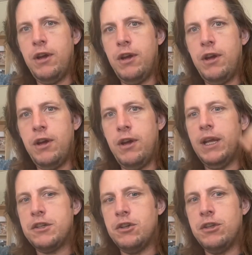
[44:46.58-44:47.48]
these
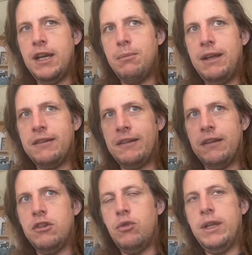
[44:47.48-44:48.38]
relational databases and
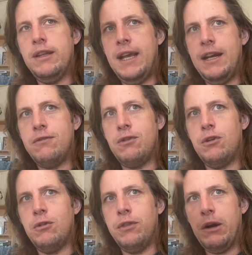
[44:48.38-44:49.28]
doing the data for
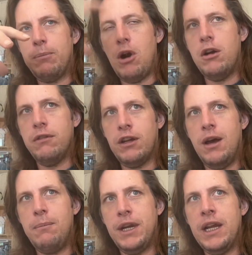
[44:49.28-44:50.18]
their part of the
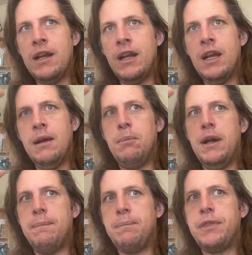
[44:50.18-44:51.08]
company. But
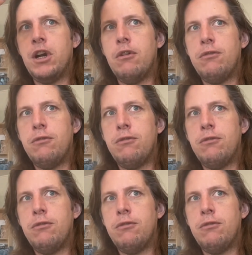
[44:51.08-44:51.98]
there are the